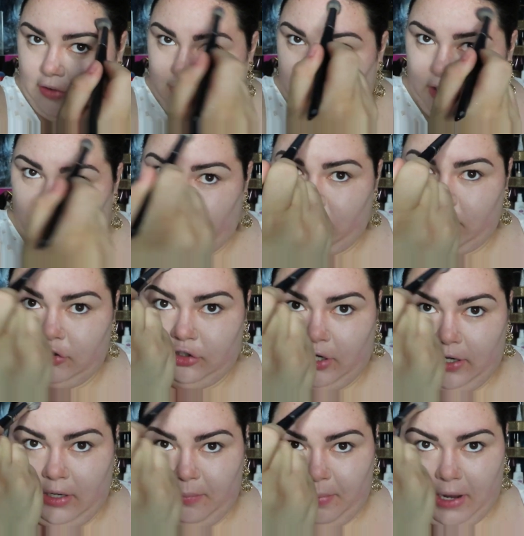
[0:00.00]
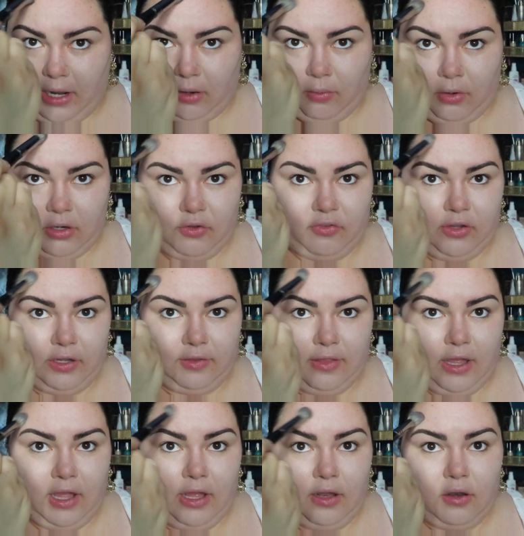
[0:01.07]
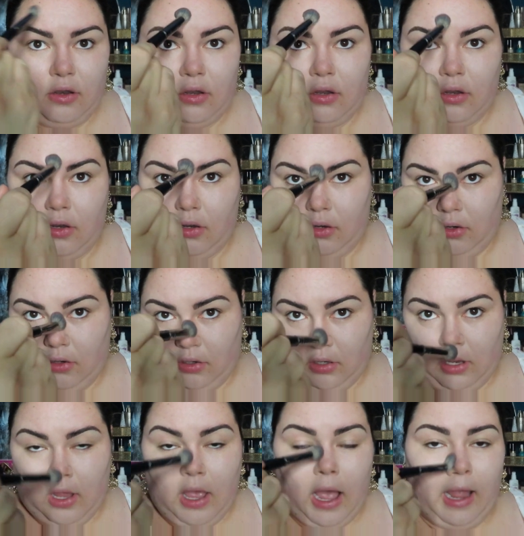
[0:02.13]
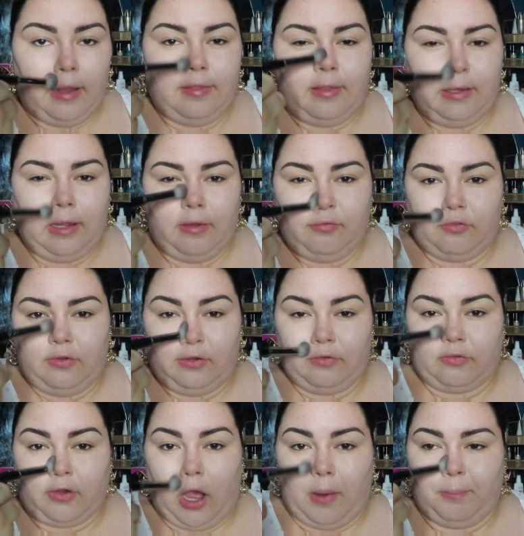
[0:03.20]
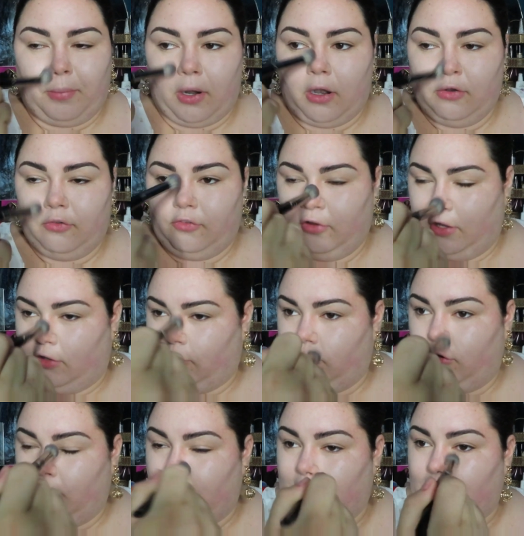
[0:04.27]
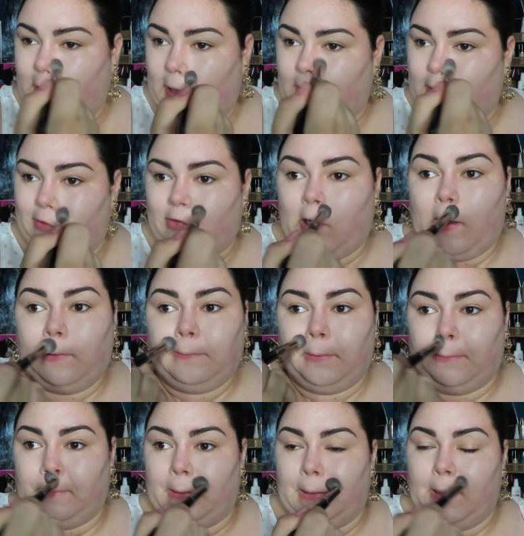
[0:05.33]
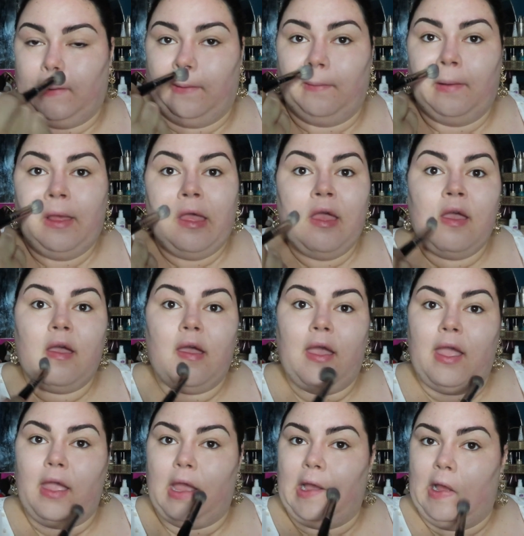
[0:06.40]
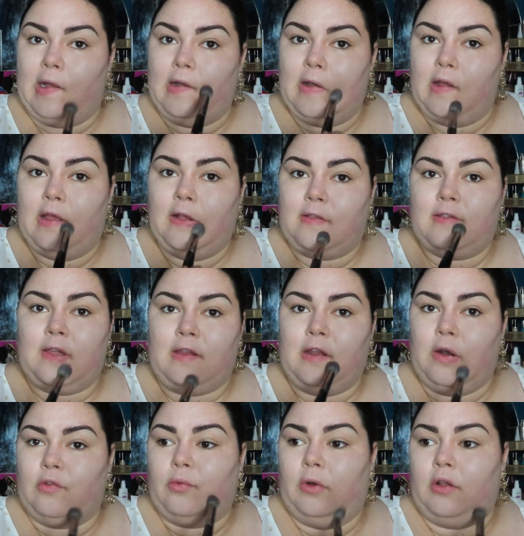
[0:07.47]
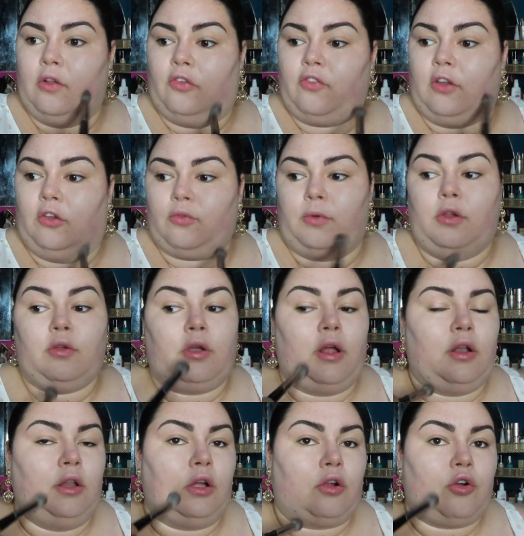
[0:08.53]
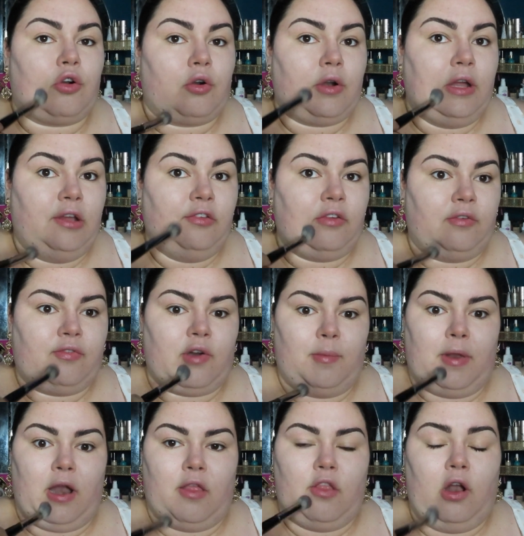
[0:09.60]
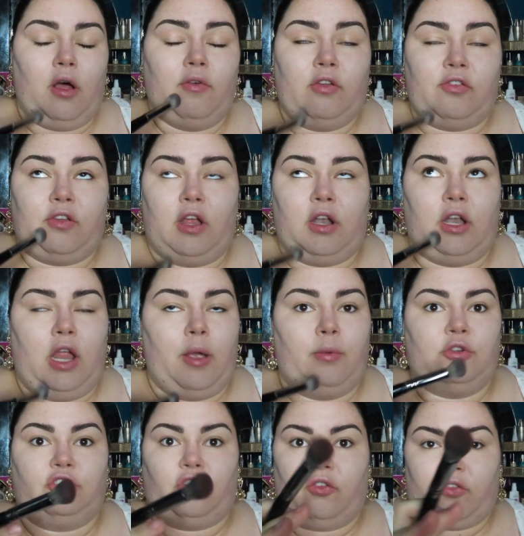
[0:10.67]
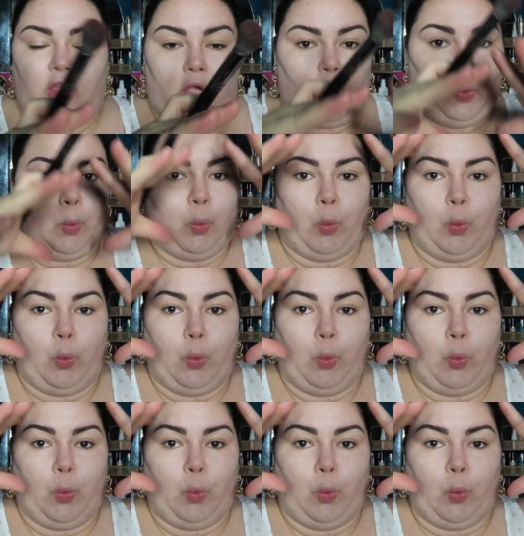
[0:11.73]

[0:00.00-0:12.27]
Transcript: Have you guys ever tried it backwards like that? I think I've seen Scott Barnes do that too. He did that in the Tatu video. And it's, you know, it's one of those things where you kind of look crazy for a minute, and then all of a sudden it was just like